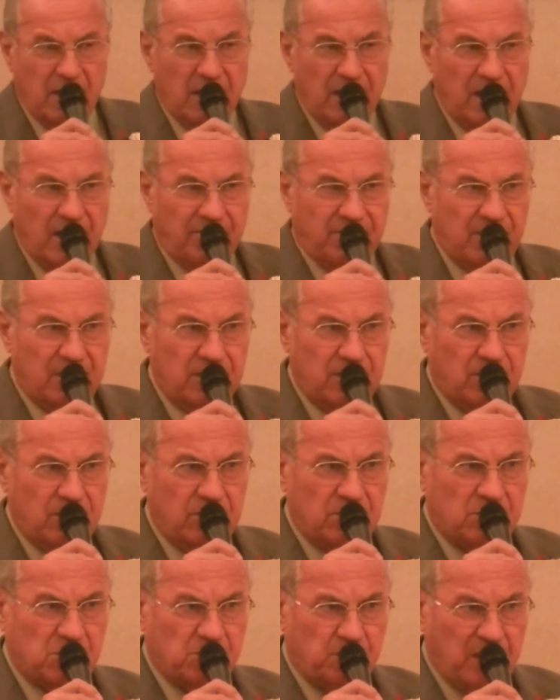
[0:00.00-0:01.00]
never
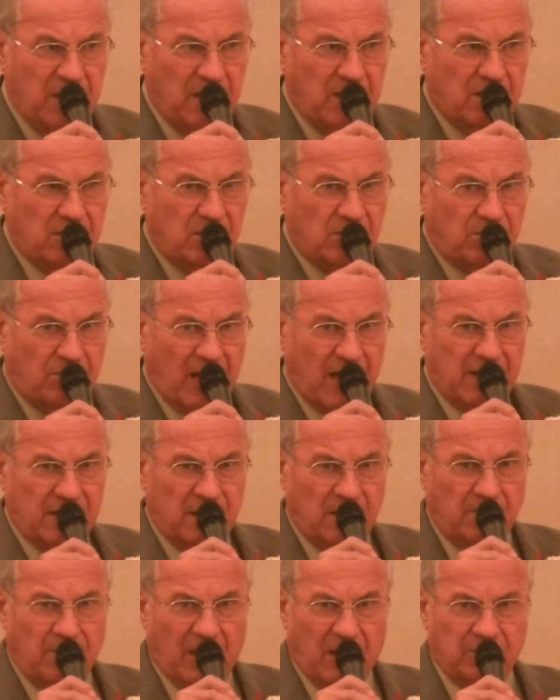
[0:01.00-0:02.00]
to speak or
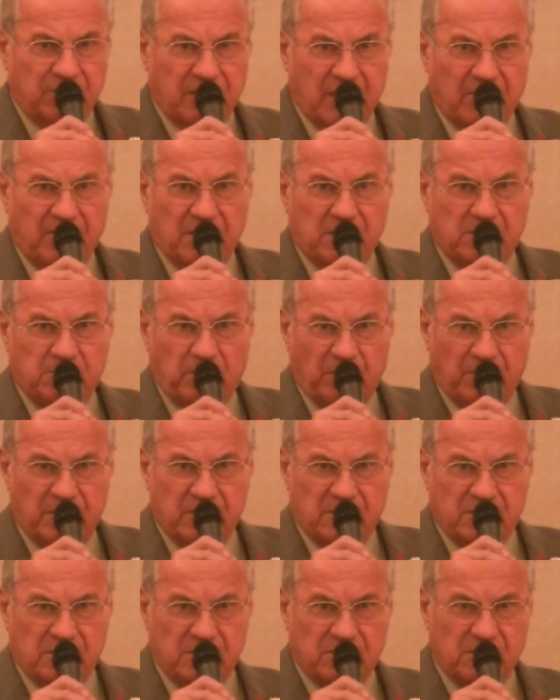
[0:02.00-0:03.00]
write about their
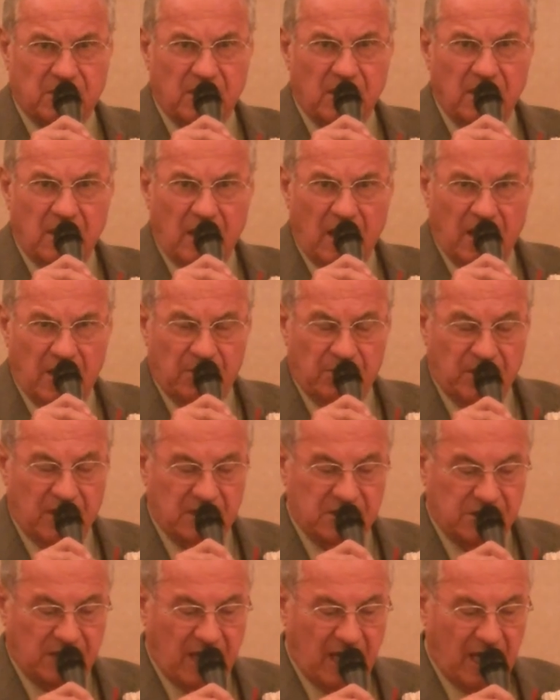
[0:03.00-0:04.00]
experiences in
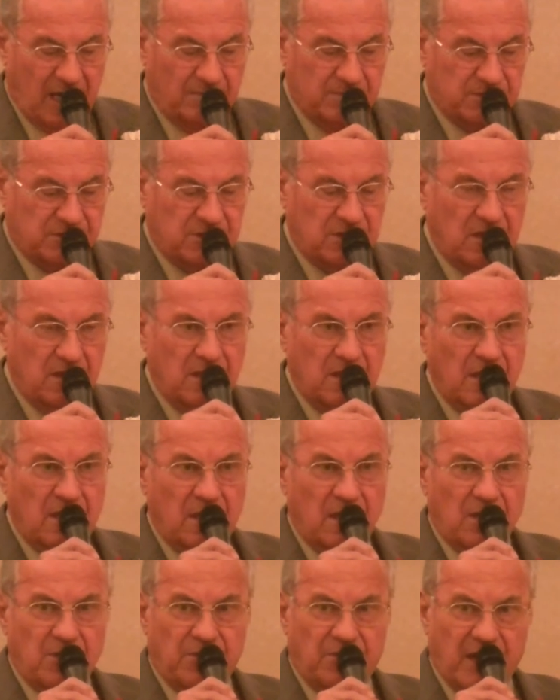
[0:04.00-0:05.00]
these camps.
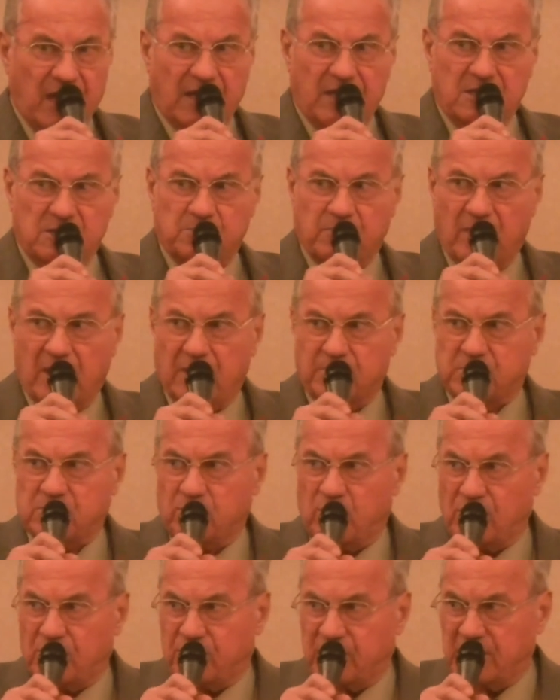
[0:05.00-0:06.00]
And that is
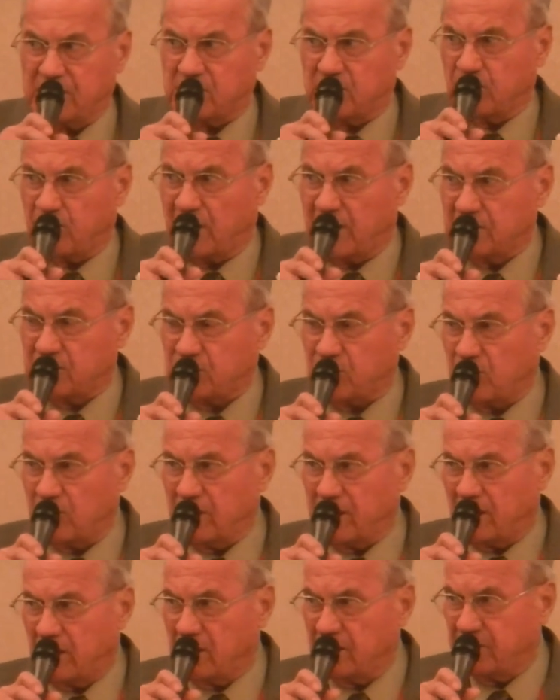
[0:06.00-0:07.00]
perhaps one reason why so
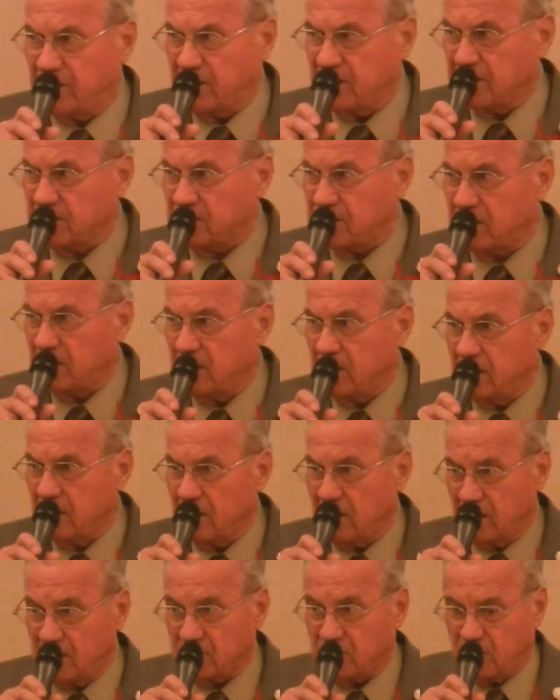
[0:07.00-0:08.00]
little of it is
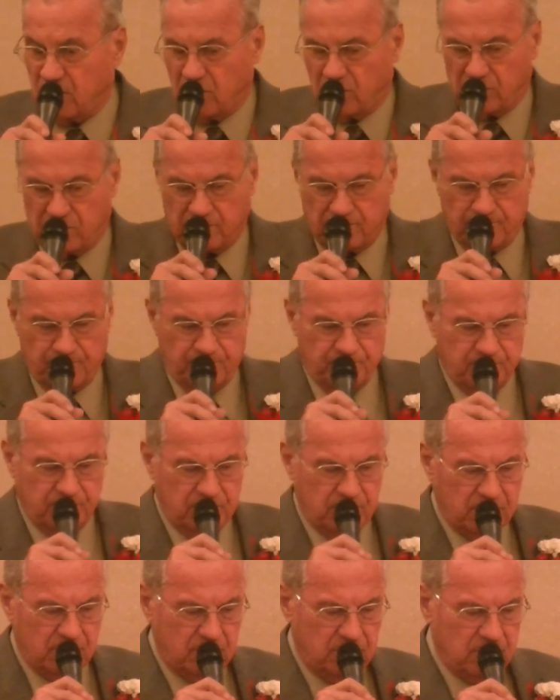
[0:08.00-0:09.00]
known.
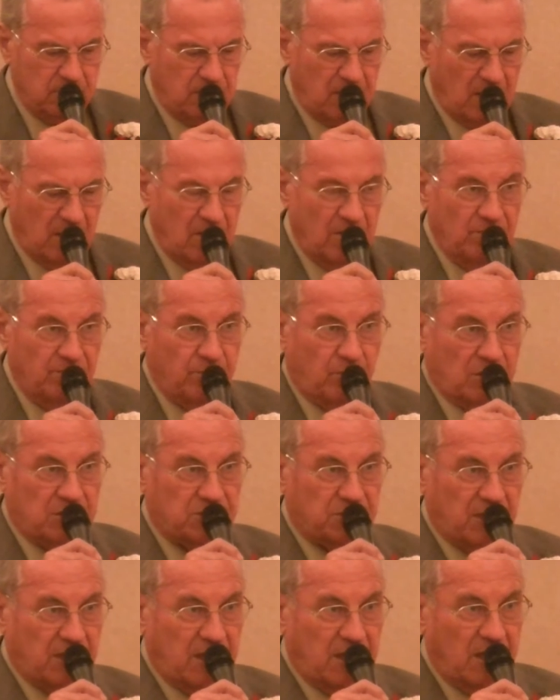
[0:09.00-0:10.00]

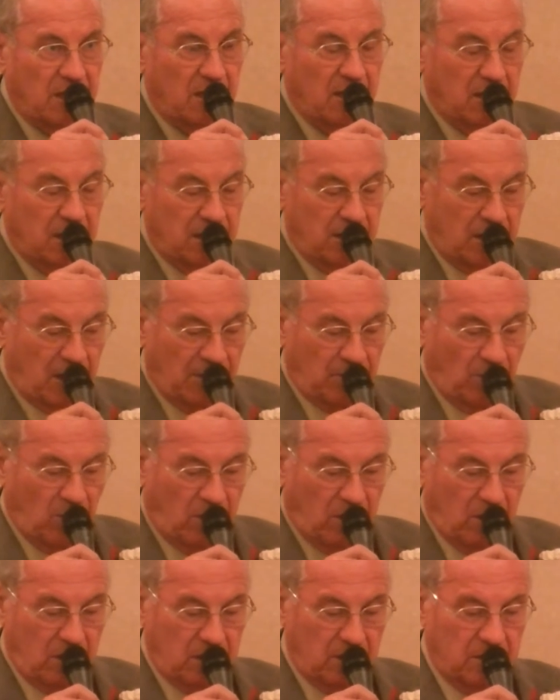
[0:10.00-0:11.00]
Fortunately, not
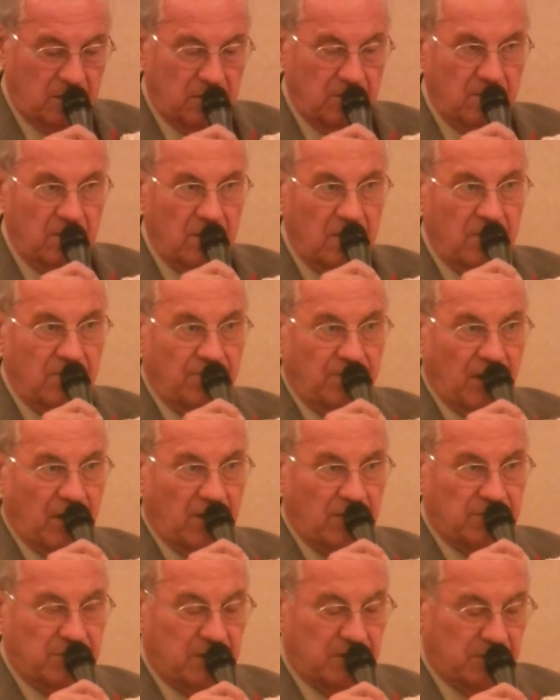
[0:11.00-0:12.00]
all
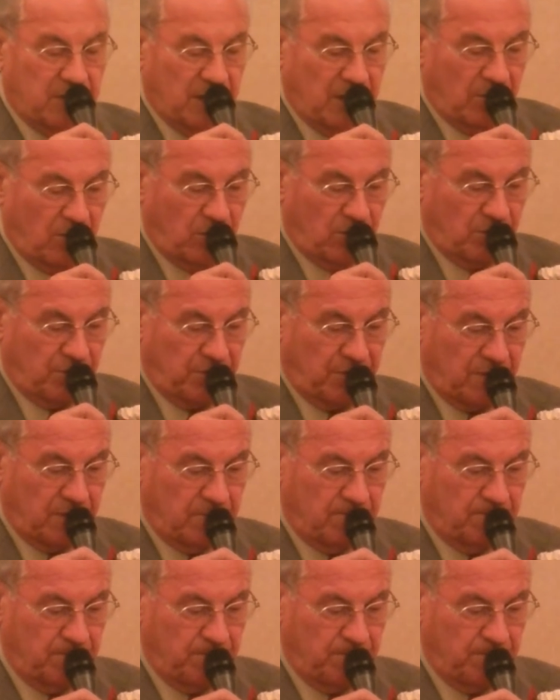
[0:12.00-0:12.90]
followed their oath.